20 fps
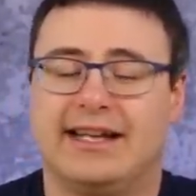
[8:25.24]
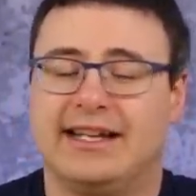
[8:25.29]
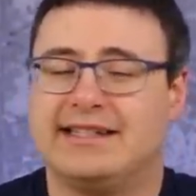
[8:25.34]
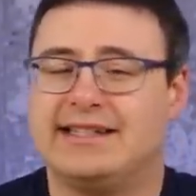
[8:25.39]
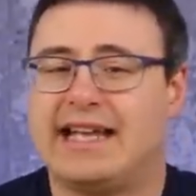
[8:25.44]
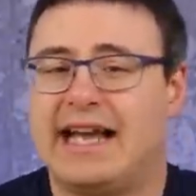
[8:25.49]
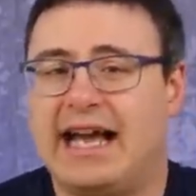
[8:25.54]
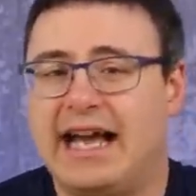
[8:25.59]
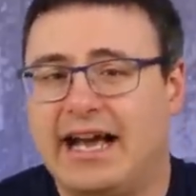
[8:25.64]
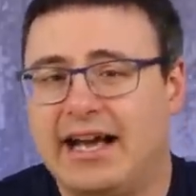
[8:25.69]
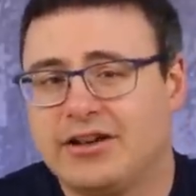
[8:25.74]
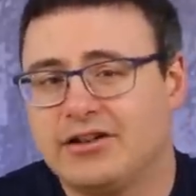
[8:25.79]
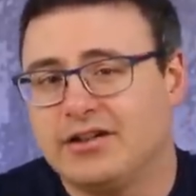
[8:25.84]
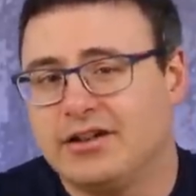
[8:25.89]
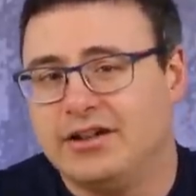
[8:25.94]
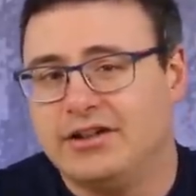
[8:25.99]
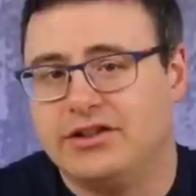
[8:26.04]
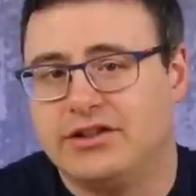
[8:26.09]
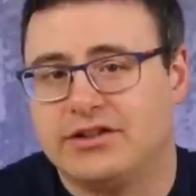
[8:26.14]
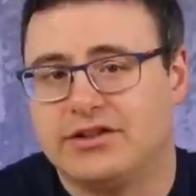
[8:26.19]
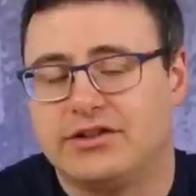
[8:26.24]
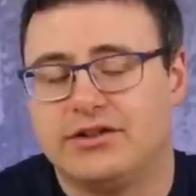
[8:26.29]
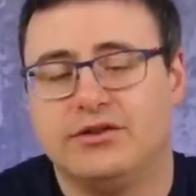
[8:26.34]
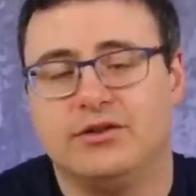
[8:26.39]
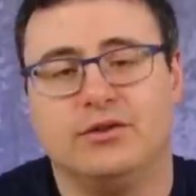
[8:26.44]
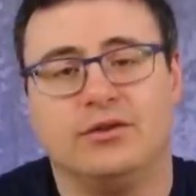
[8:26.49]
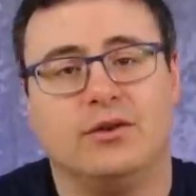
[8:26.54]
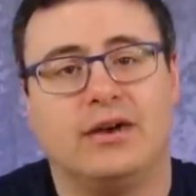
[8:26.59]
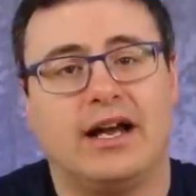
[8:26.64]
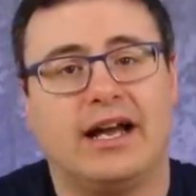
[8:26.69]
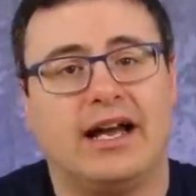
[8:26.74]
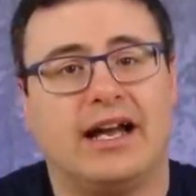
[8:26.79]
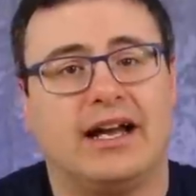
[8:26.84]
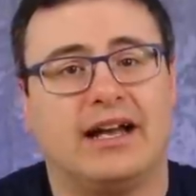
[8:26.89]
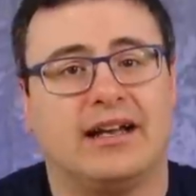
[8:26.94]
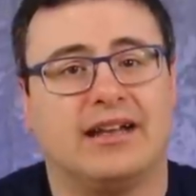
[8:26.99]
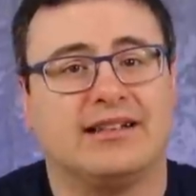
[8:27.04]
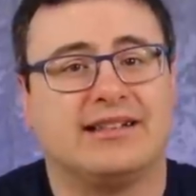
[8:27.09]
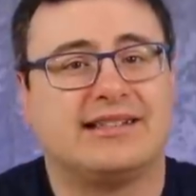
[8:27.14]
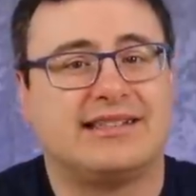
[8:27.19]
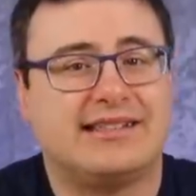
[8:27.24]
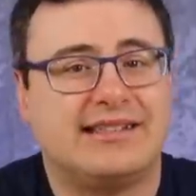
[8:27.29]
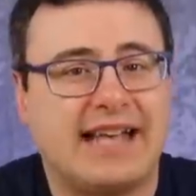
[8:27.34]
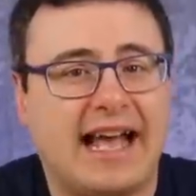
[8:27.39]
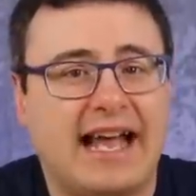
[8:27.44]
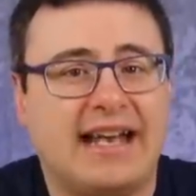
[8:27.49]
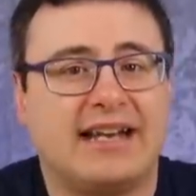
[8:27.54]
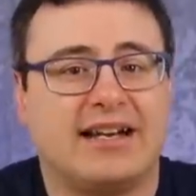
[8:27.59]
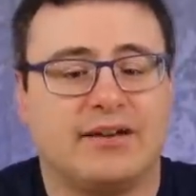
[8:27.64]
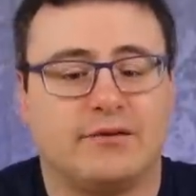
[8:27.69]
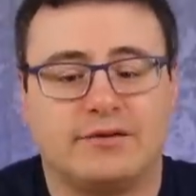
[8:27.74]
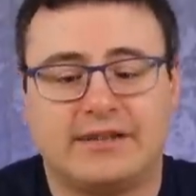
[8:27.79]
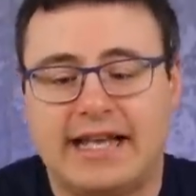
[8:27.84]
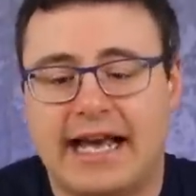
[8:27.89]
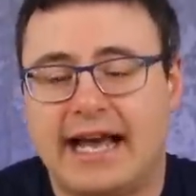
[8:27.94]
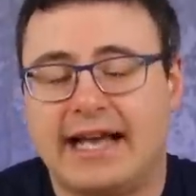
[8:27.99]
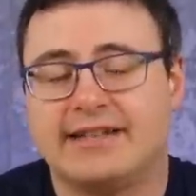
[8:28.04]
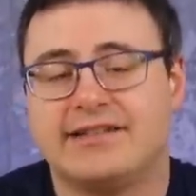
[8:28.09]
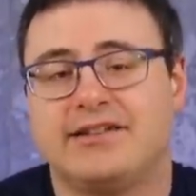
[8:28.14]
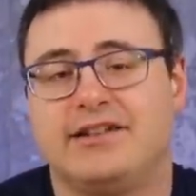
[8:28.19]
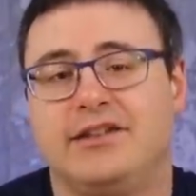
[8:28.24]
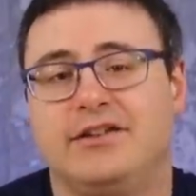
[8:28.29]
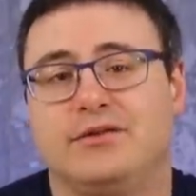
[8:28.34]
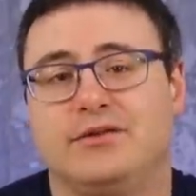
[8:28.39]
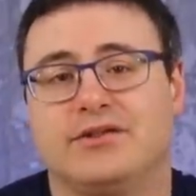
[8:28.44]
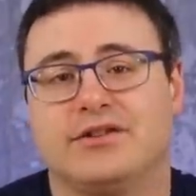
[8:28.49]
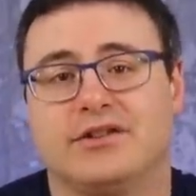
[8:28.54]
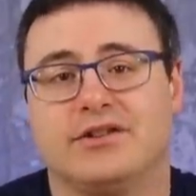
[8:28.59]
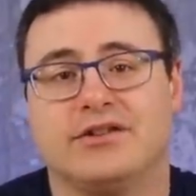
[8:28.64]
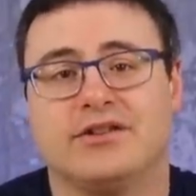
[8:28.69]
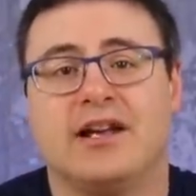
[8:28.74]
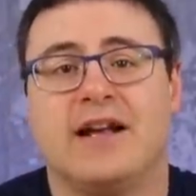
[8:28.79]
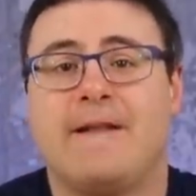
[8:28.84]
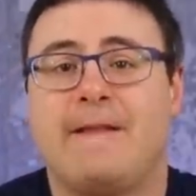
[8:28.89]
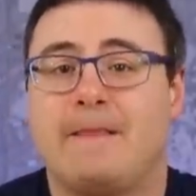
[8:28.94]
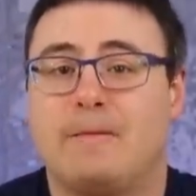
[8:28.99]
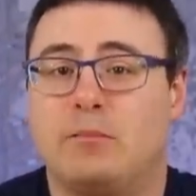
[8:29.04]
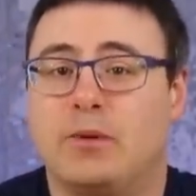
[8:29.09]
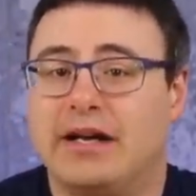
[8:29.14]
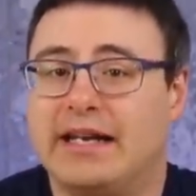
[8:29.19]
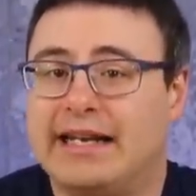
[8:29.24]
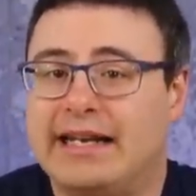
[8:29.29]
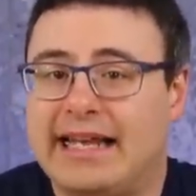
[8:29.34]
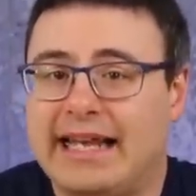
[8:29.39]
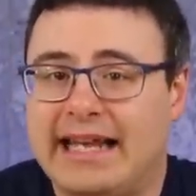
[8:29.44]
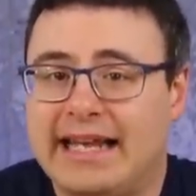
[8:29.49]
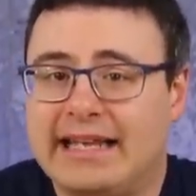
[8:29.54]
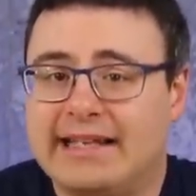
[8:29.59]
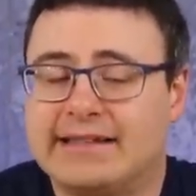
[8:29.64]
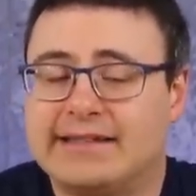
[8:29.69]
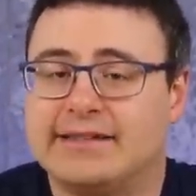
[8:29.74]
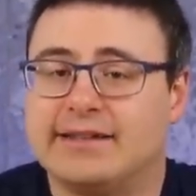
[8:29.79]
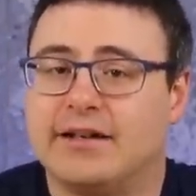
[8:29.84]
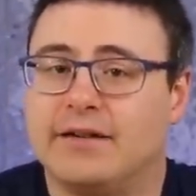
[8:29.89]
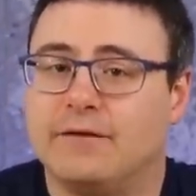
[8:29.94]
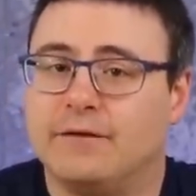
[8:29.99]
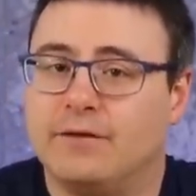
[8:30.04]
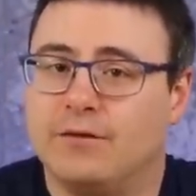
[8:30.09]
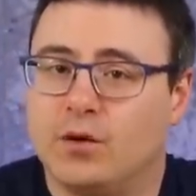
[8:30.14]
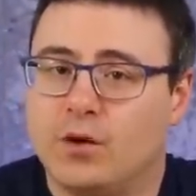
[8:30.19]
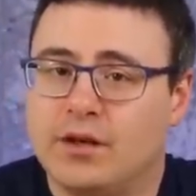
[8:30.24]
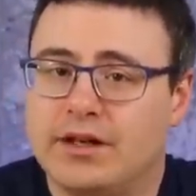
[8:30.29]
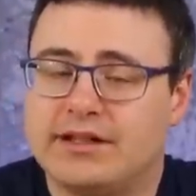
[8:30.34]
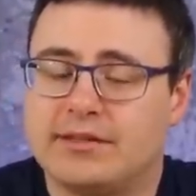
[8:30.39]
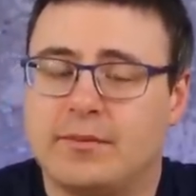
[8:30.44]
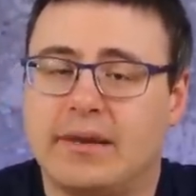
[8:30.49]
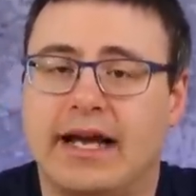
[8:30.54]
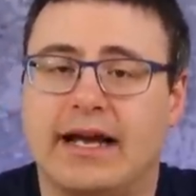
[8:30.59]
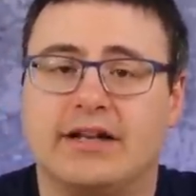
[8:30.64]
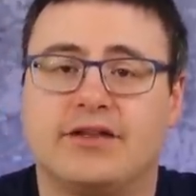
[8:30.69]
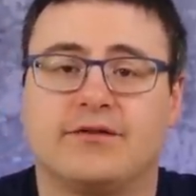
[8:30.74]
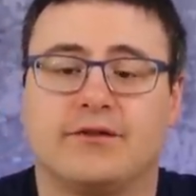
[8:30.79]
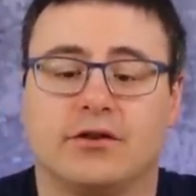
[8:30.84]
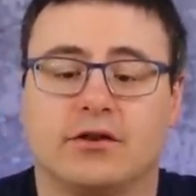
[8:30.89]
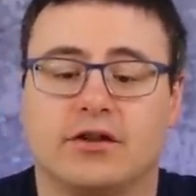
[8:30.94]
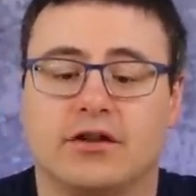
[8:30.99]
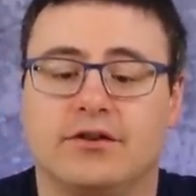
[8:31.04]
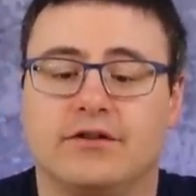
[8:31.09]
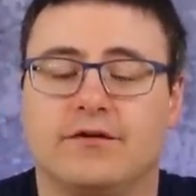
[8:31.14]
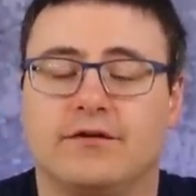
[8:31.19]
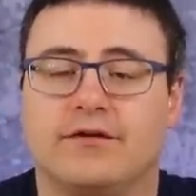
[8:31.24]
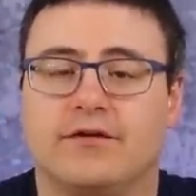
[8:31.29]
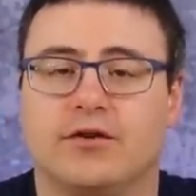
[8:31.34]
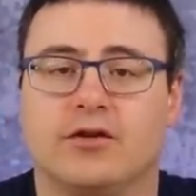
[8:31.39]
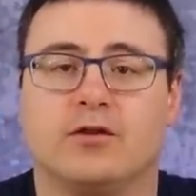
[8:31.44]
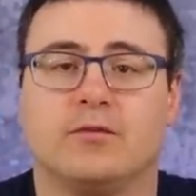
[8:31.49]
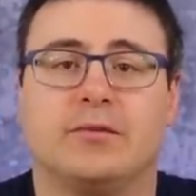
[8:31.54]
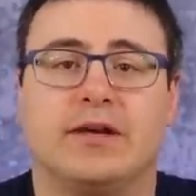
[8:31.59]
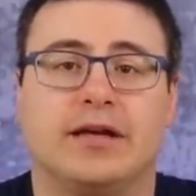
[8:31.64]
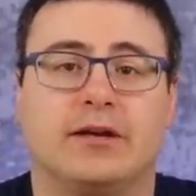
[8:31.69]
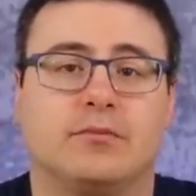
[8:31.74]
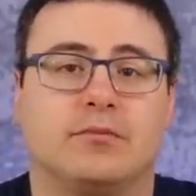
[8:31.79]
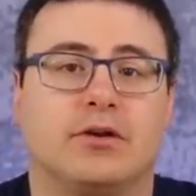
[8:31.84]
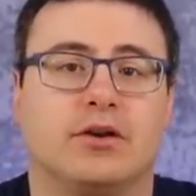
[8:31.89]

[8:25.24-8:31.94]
It's actually just to a set of test users, but it is voice match for confirming